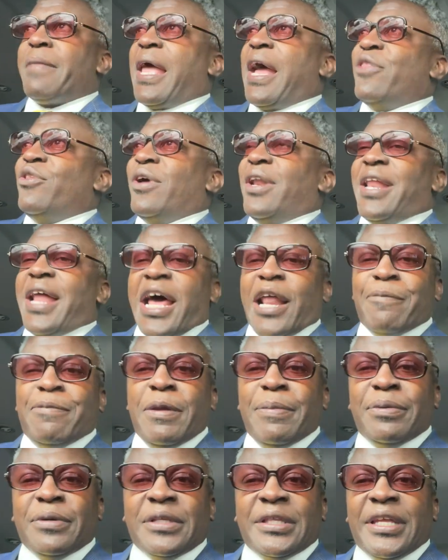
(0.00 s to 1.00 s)
I know a lot of
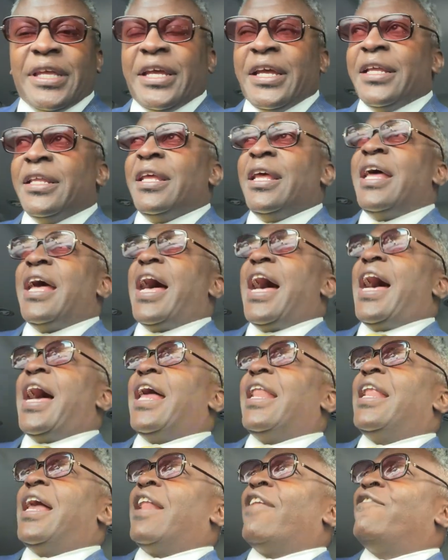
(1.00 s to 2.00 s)
people did. I
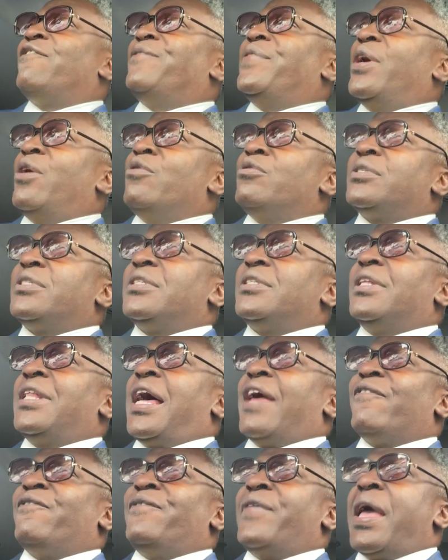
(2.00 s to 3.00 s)
had a lot of folks, a
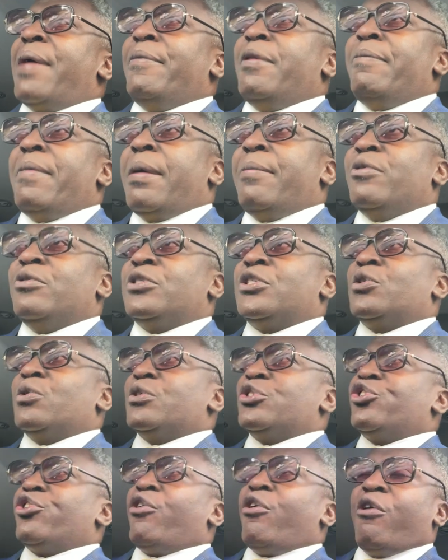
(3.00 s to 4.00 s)
lot of family members
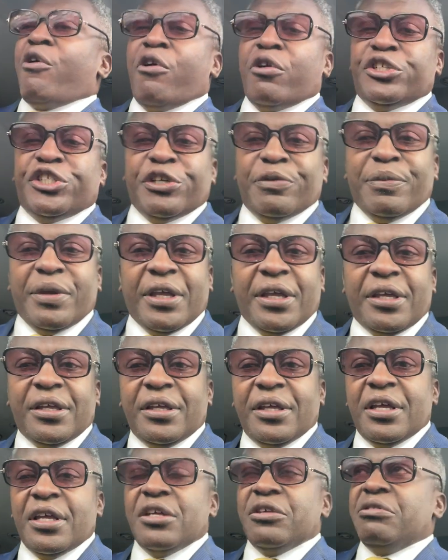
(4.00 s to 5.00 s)
was urging me,